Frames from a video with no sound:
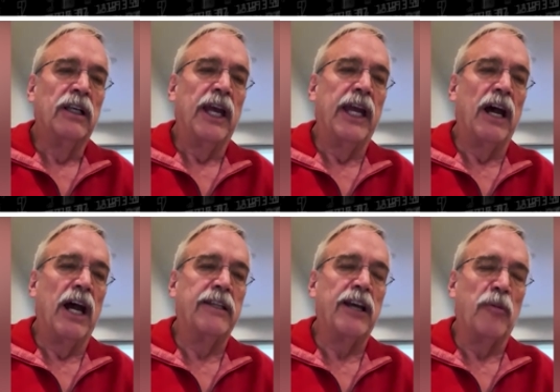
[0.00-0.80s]

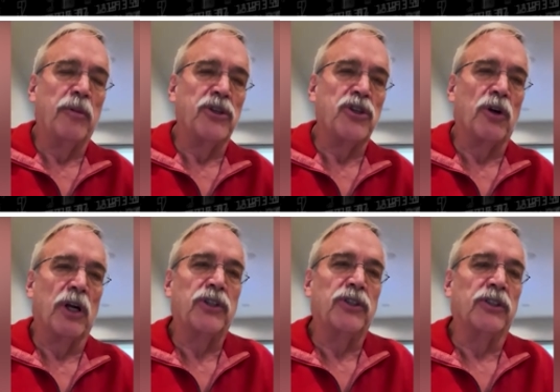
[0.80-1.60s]
AI type
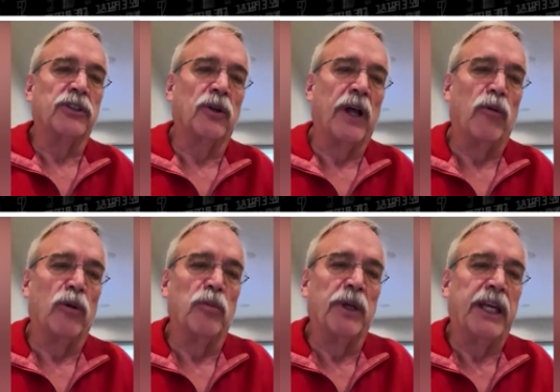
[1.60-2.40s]
instructions. So that
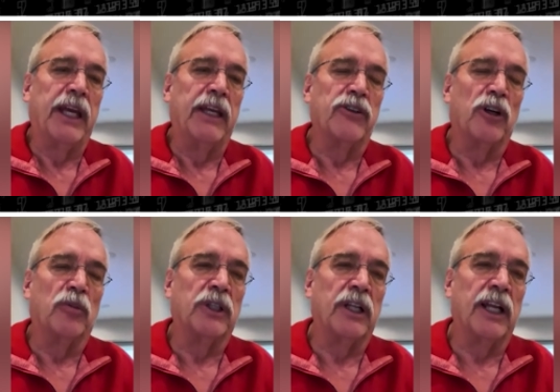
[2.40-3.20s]
will be key in
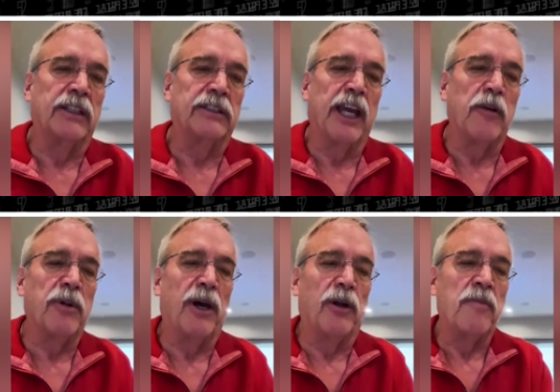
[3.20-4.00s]
terms of the next
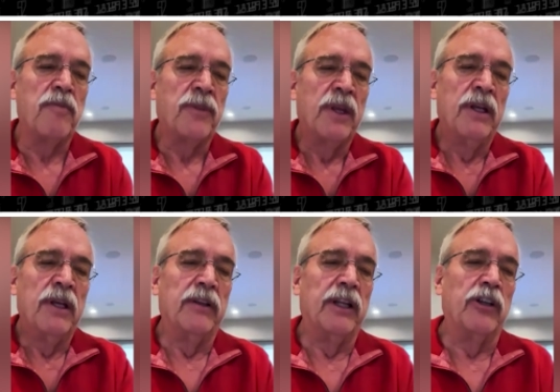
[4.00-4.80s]
tape out.
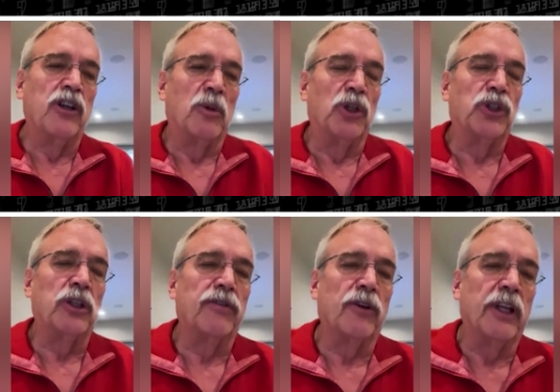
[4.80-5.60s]
And then
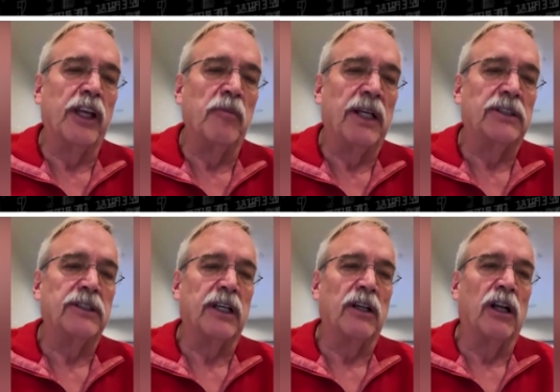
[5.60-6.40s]
commercially for the EMASS
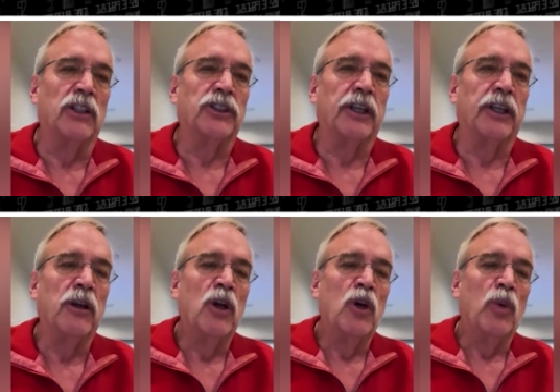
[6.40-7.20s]
technology,
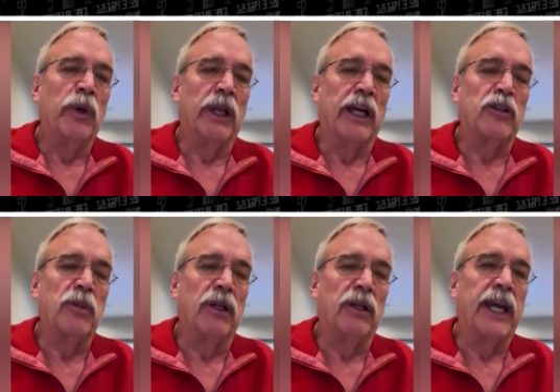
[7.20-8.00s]
we'd like to
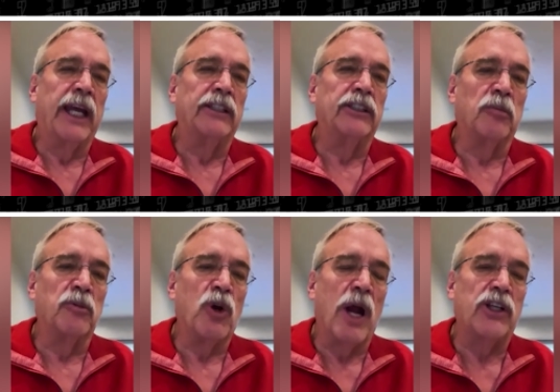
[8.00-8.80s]
be able to gain some
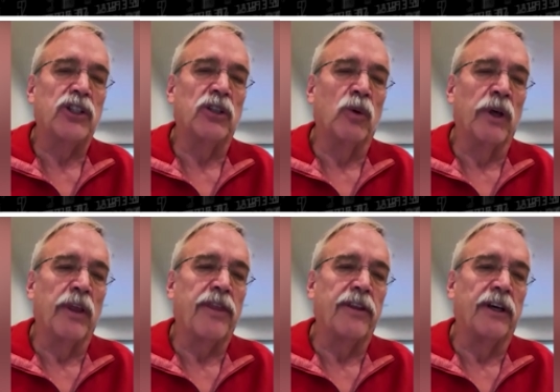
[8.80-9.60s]
traction
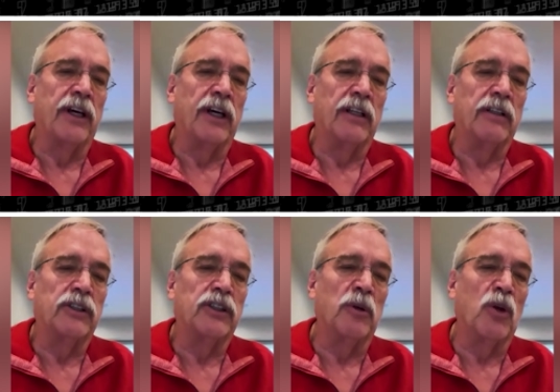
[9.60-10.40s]
with
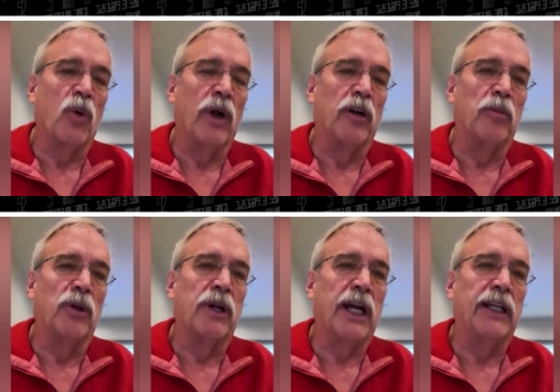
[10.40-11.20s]
some of the
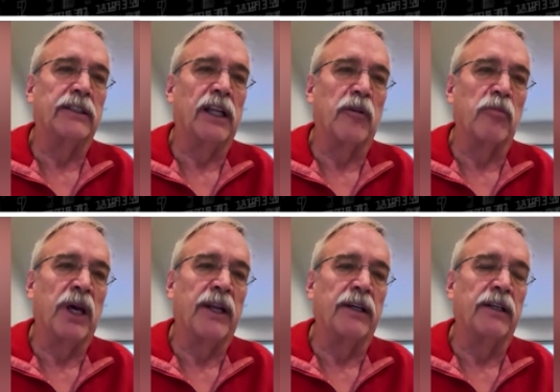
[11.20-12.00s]
wearable guys like
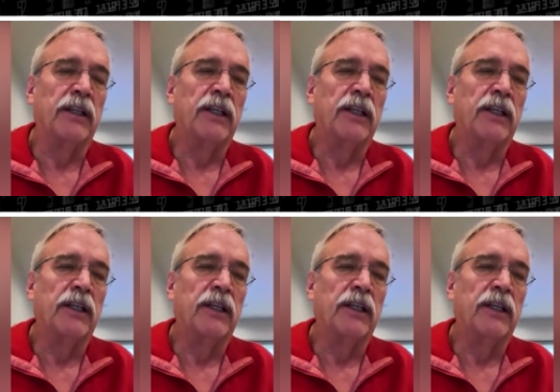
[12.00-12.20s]
Meta